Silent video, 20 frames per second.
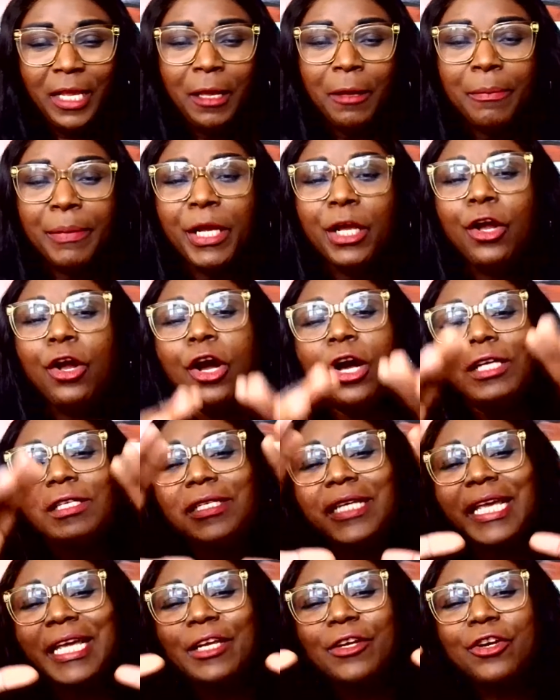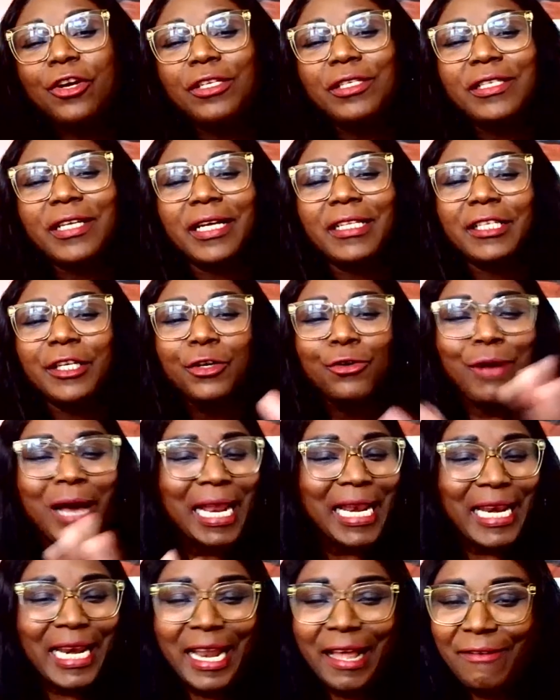because in those settings, you are
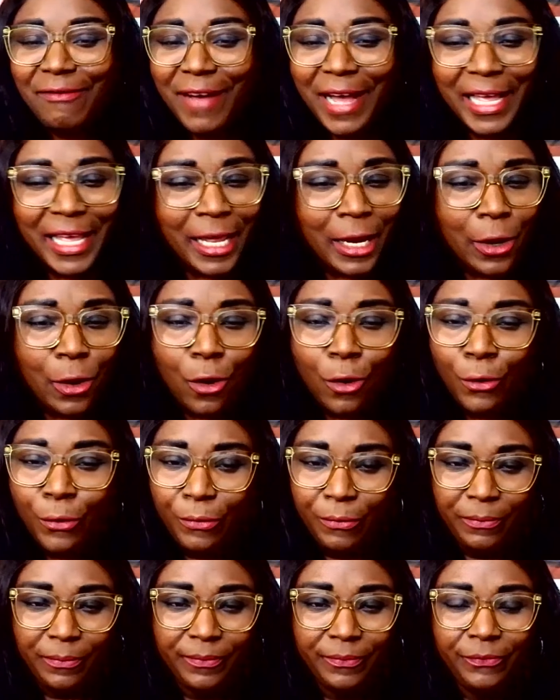never alone.